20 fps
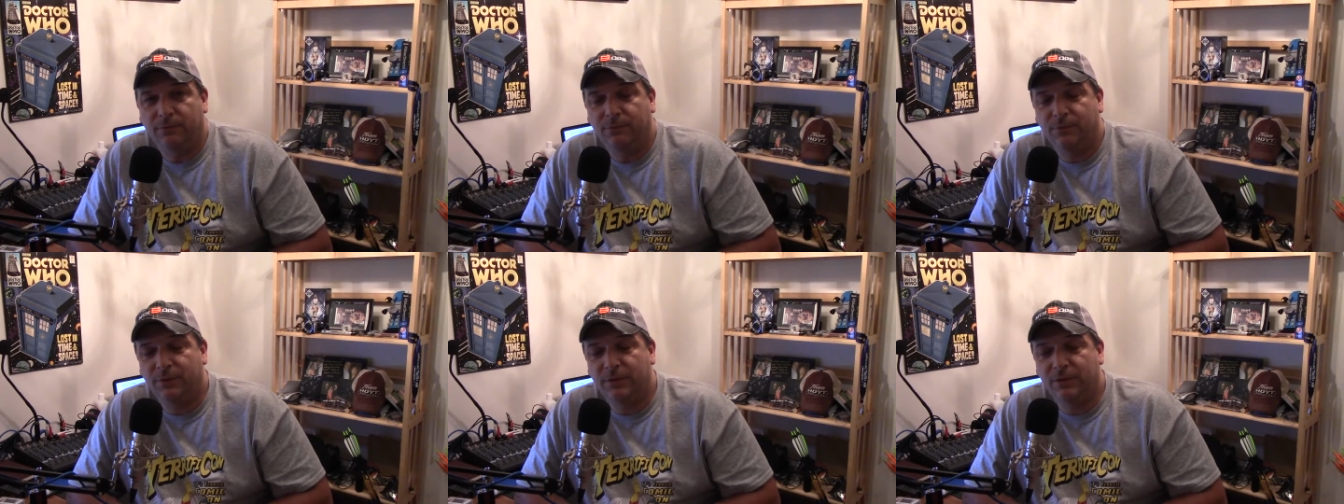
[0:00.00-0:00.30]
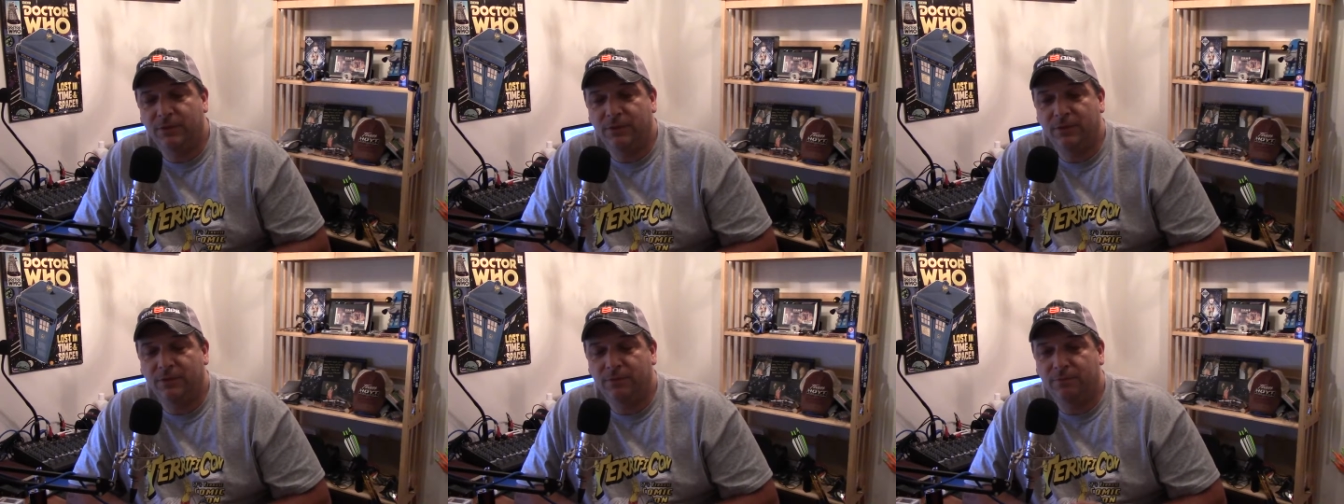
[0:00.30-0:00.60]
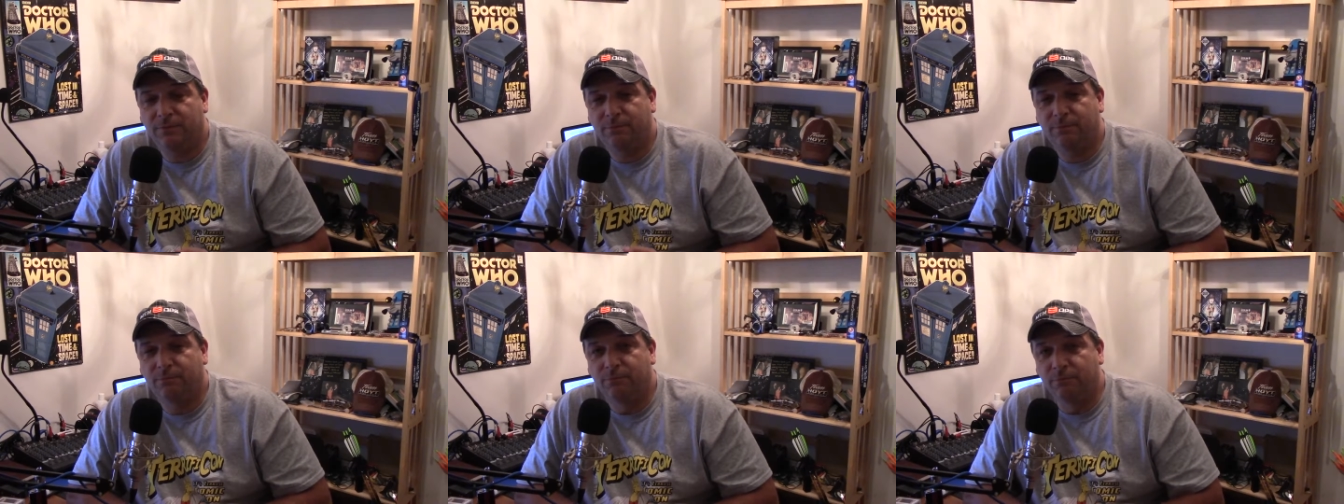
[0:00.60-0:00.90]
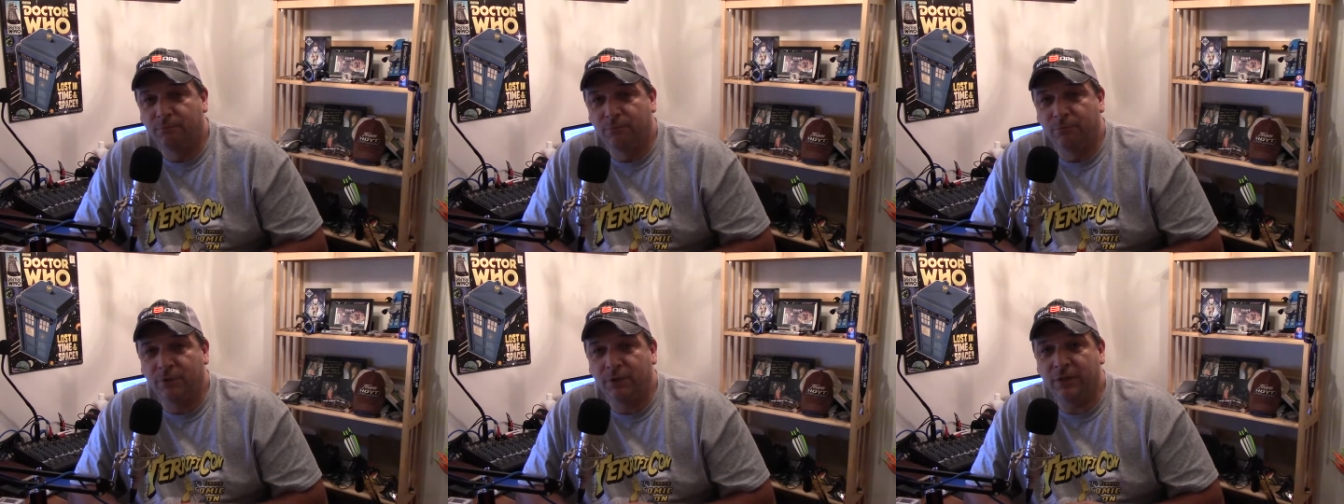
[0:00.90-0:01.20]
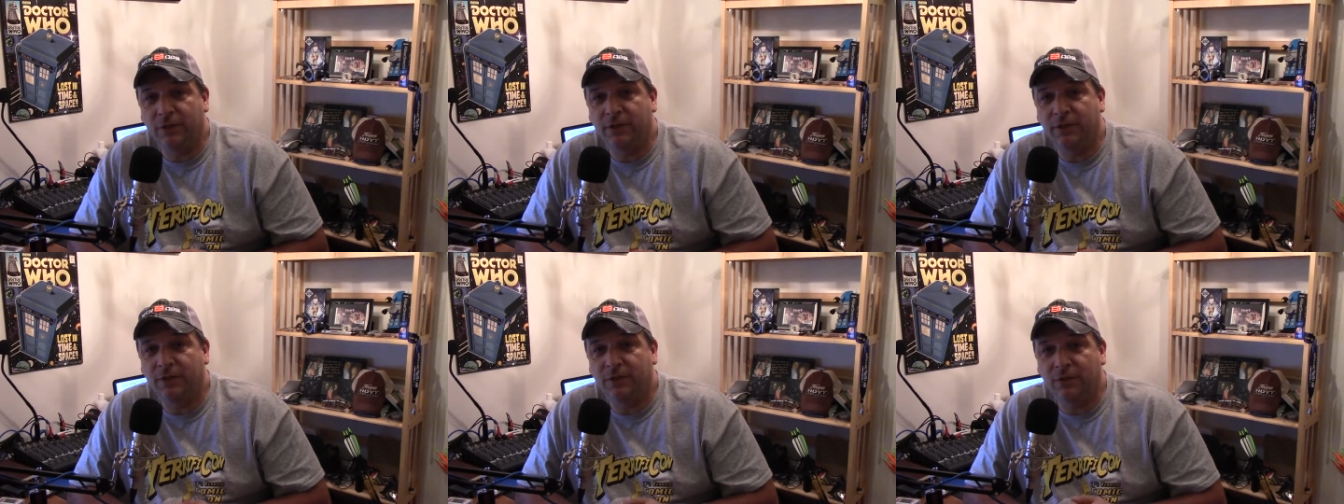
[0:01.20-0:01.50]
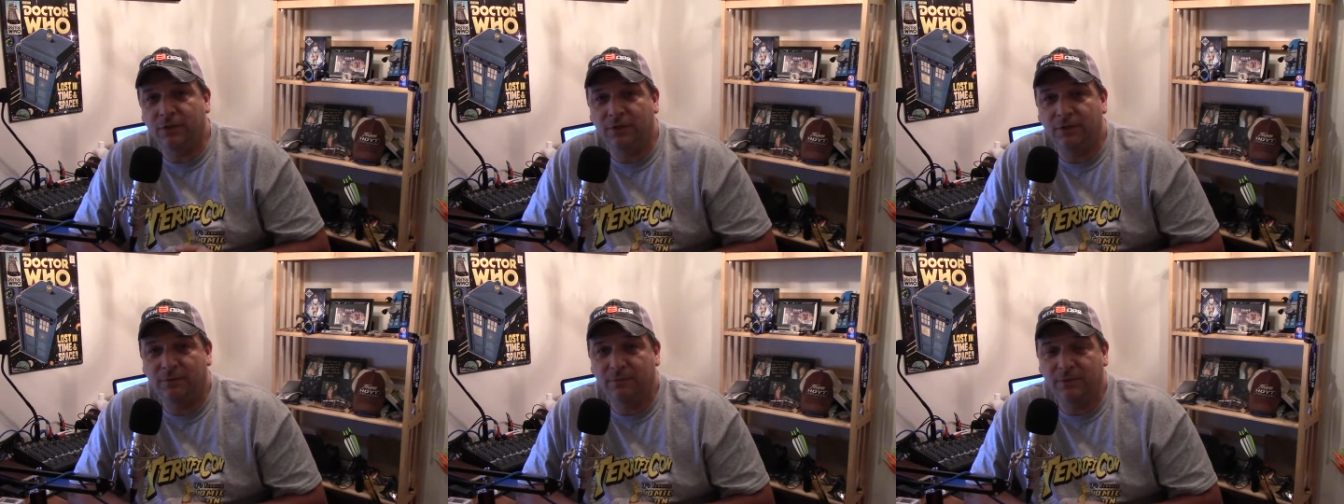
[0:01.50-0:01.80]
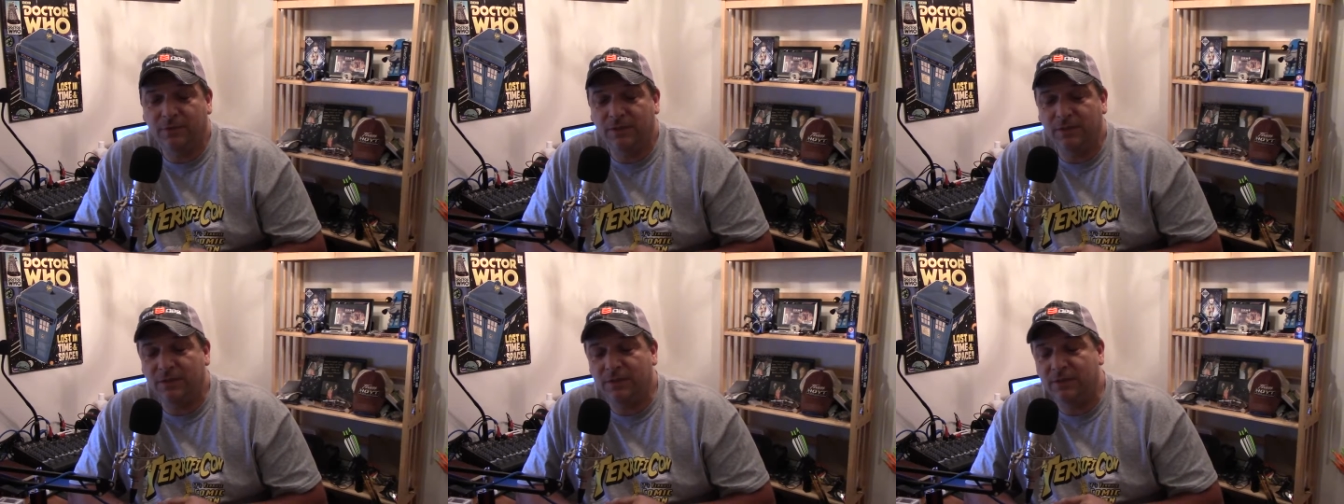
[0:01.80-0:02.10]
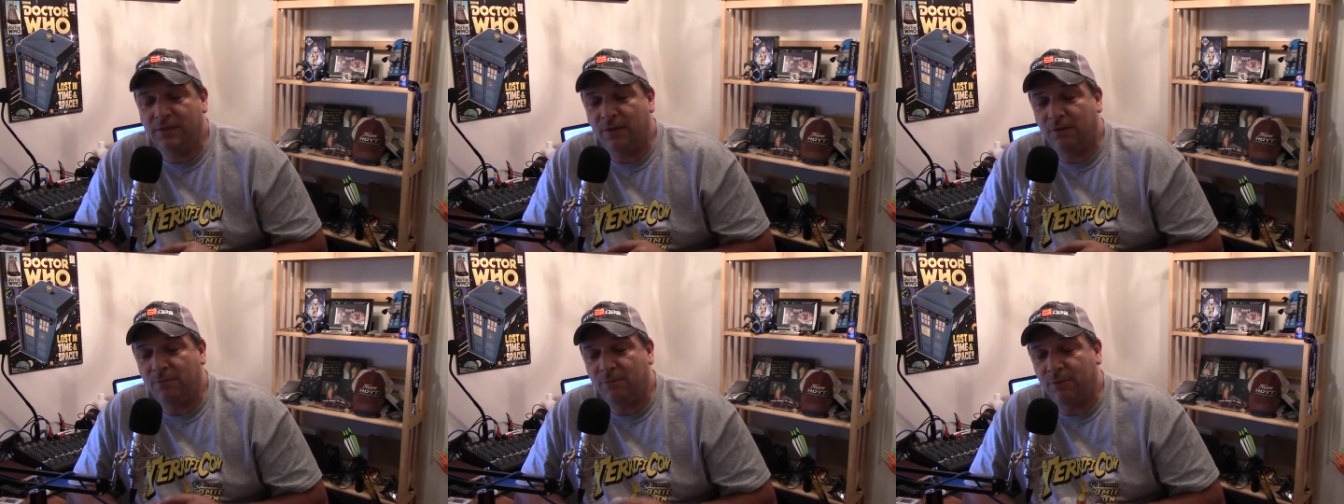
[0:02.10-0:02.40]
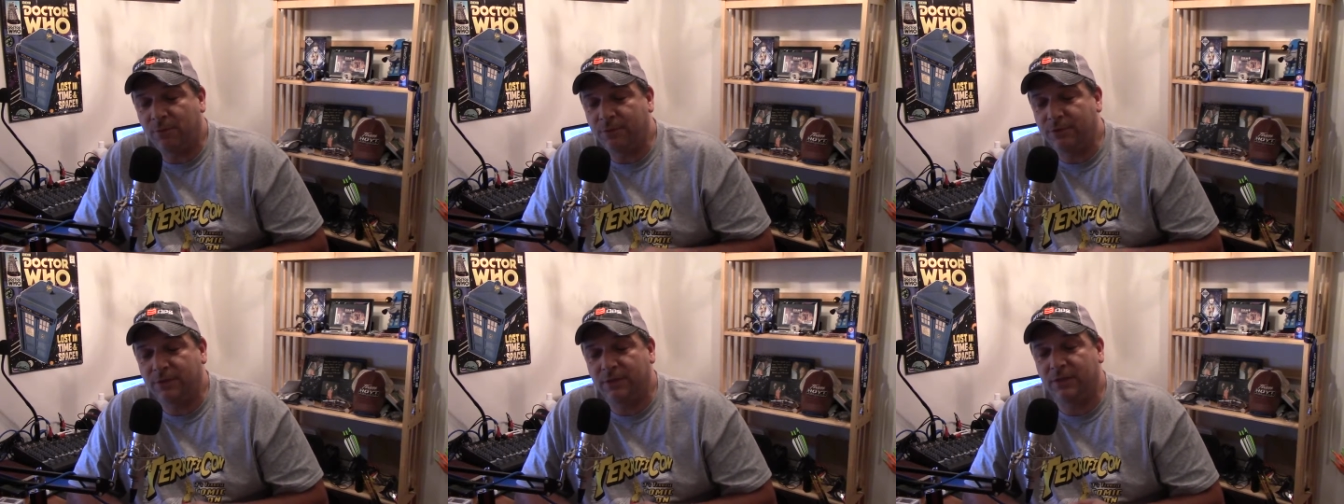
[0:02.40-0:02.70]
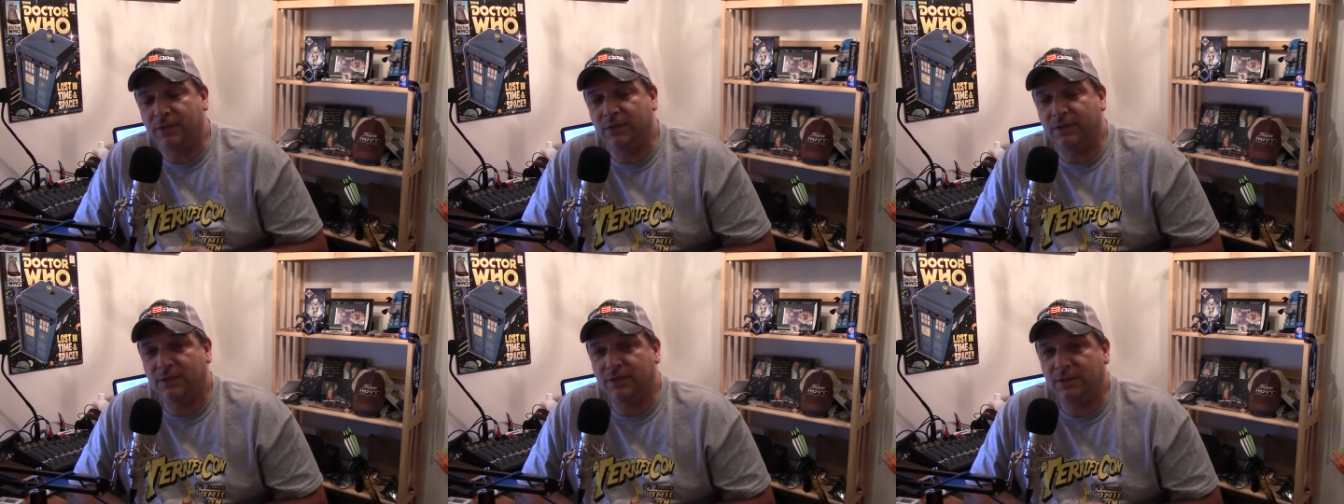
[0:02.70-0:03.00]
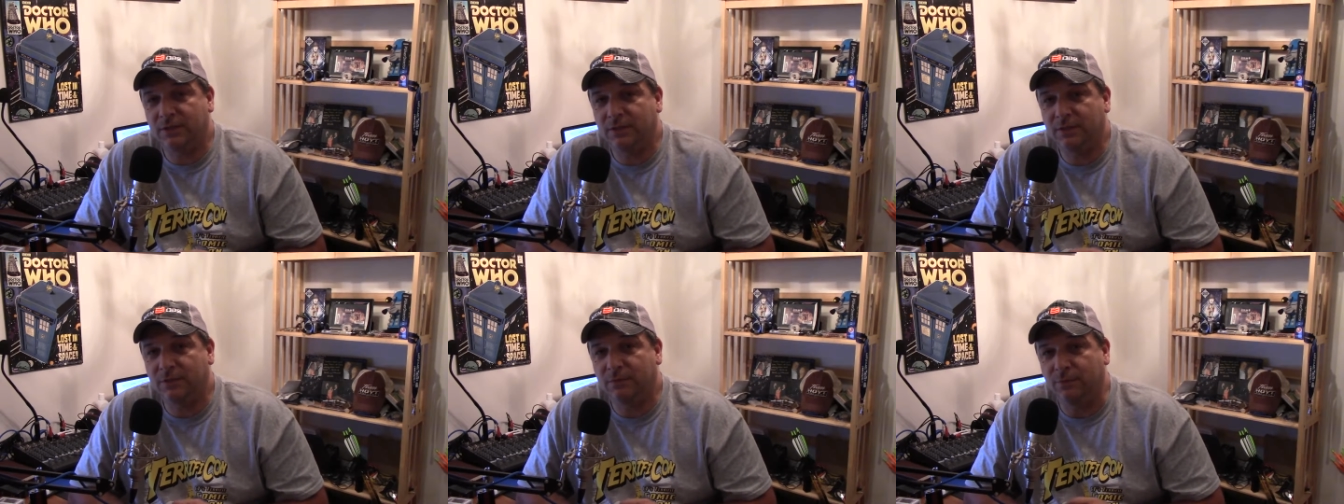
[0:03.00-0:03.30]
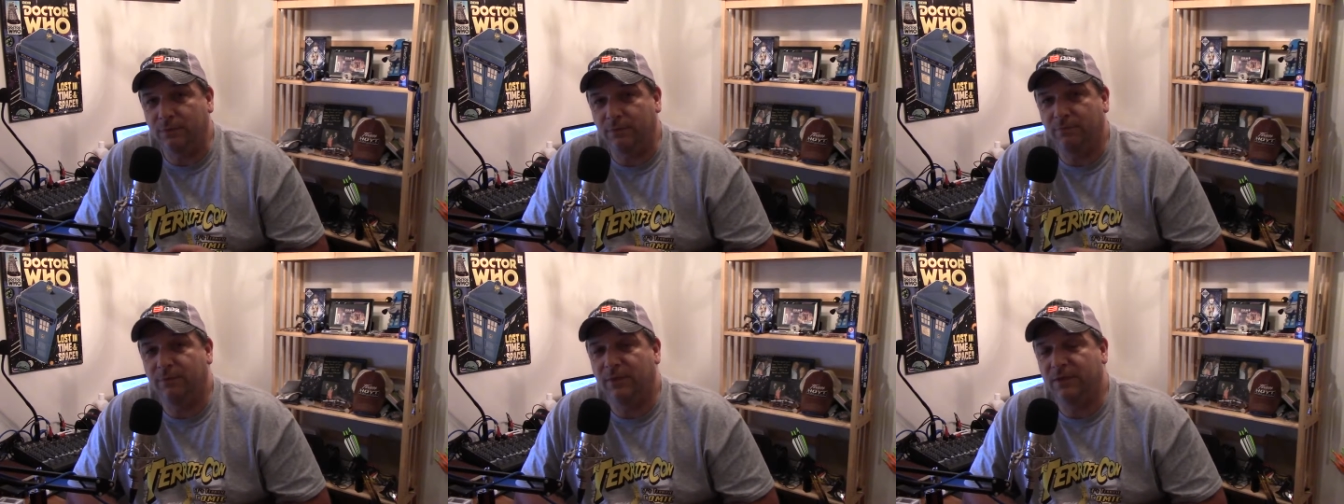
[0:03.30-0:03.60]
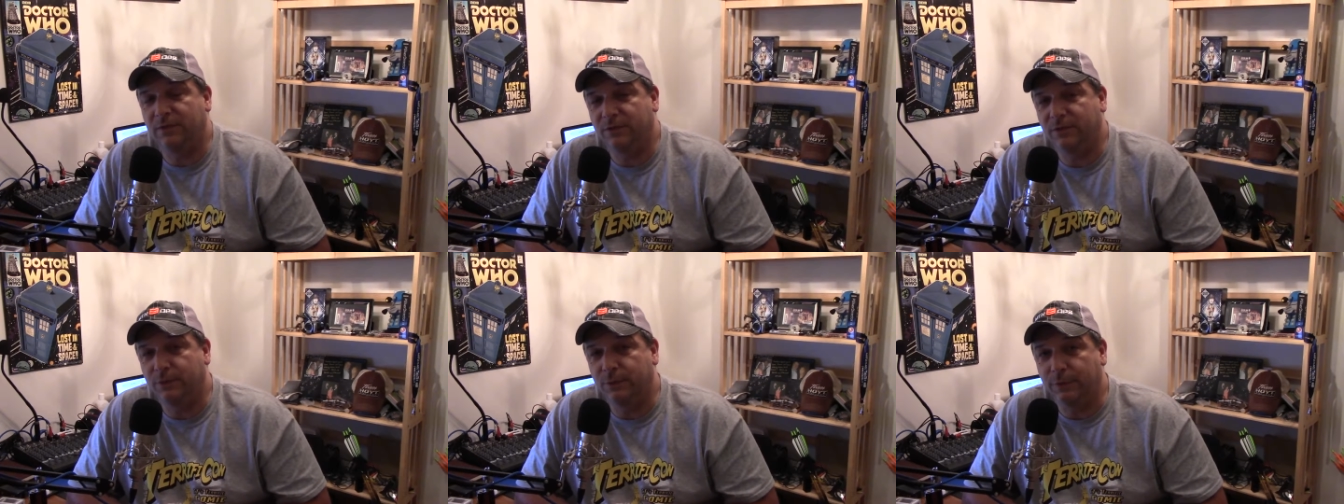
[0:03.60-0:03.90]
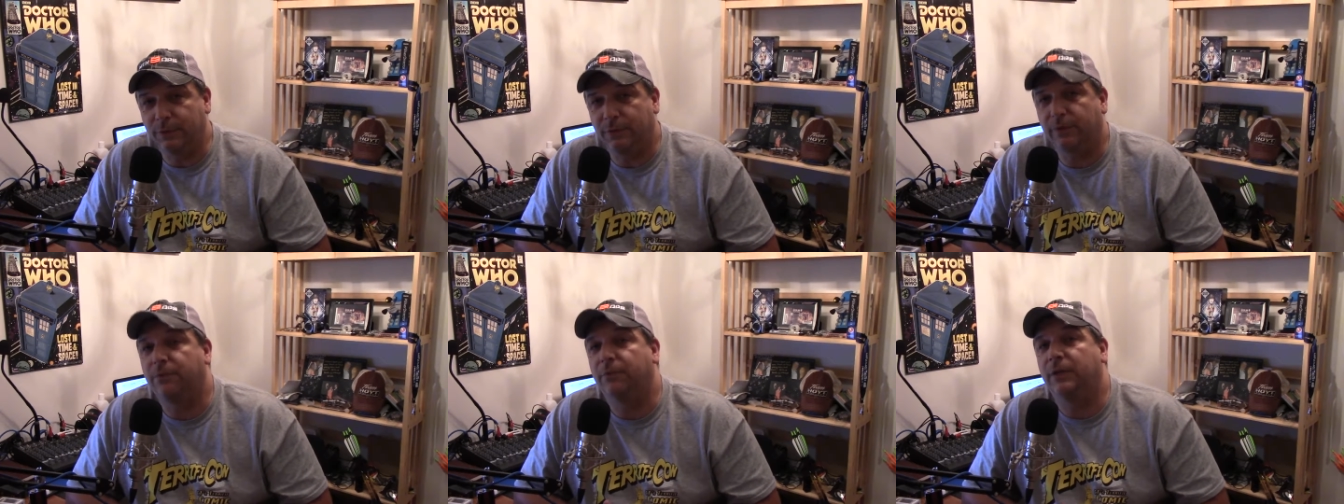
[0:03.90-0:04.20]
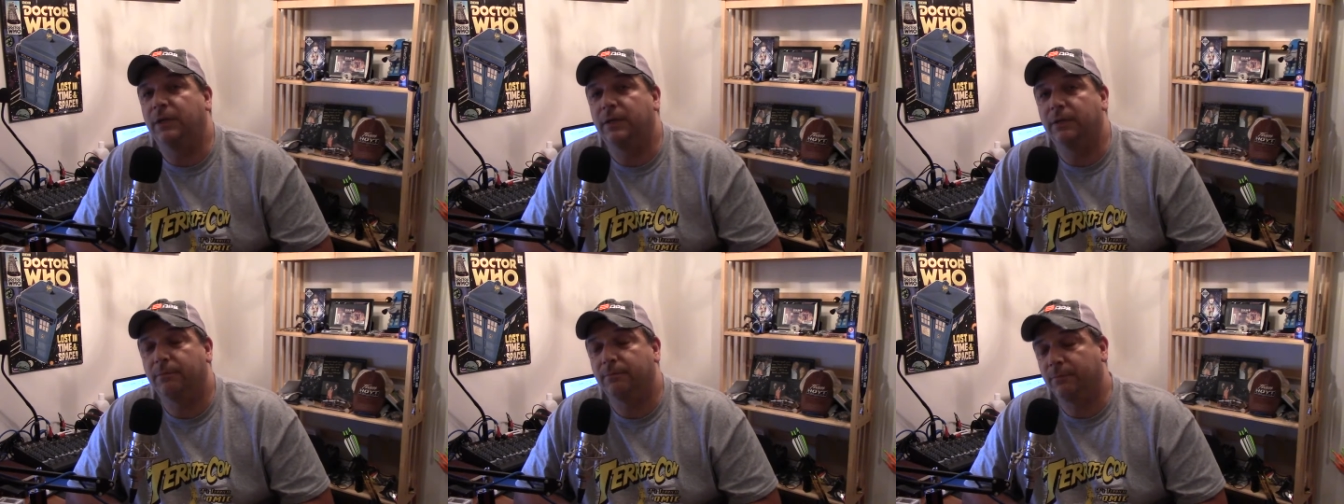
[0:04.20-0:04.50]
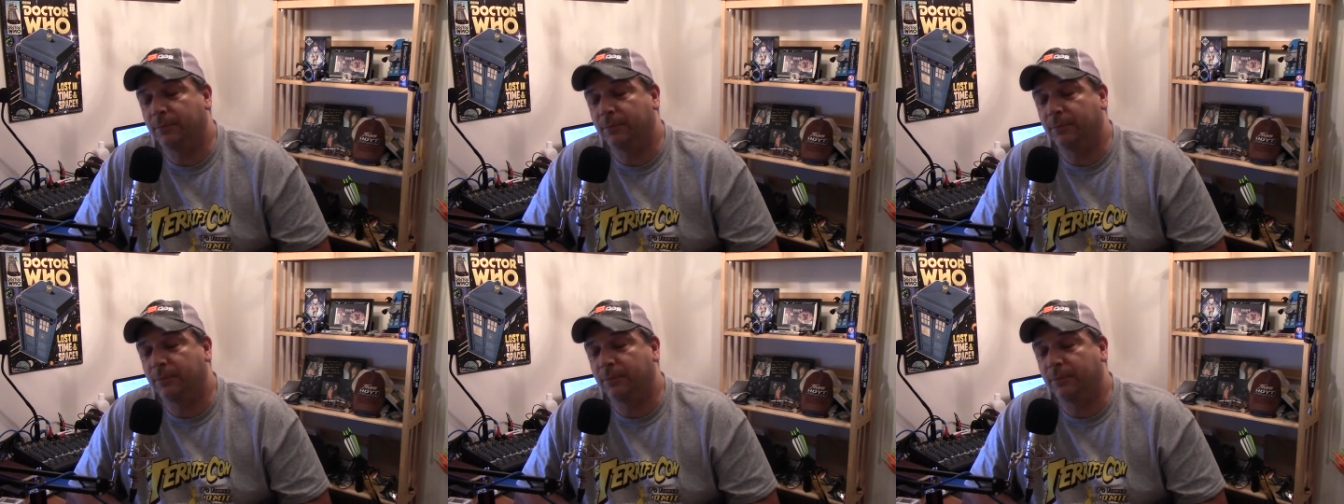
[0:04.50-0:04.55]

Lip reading: which is really good, seeing how most of the season we've been 2 or 3.